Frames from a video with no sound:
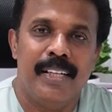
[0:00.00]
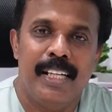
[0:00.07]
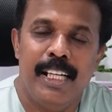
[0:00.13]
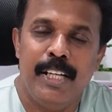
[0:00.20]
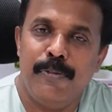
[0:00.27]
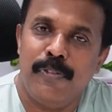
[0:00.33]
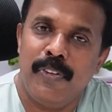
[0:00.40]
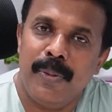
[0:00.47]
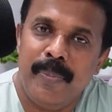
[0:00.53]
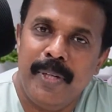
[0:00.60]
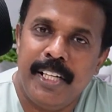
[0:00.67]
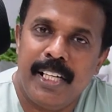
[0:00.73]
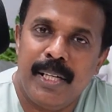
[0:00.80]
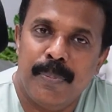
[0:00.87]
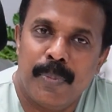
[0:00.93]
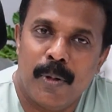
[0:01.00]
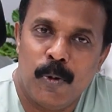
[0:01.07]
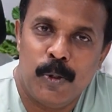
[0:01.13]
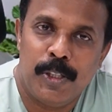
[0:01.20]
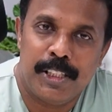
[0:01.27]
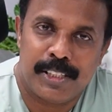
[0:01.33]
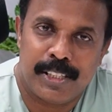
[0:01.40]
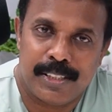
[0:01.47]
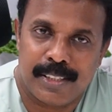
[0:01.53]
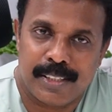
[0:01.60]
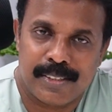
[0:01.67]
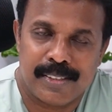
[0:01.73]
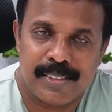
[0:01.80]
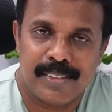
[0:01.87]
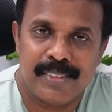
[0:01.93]
Inflammatory bowel
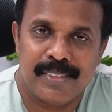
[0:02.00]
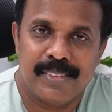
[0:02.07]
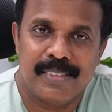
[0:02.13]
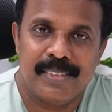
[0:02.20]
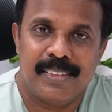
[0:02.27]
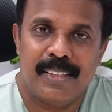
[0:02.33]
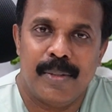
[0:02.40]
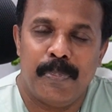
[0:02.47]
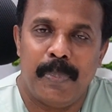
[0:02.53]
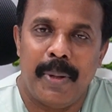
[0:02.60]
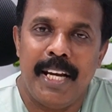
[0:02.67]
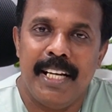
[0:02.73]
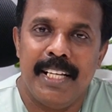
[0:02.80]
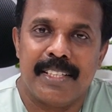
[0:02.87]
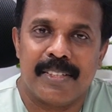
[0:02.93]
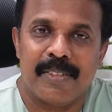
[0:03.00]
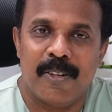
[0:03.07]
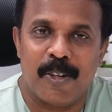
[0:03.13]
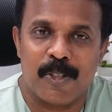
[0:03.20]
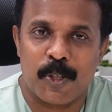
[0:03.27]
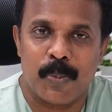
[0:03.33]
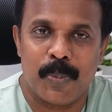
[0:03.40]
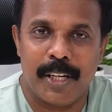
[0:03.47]
diseases. The pain is caused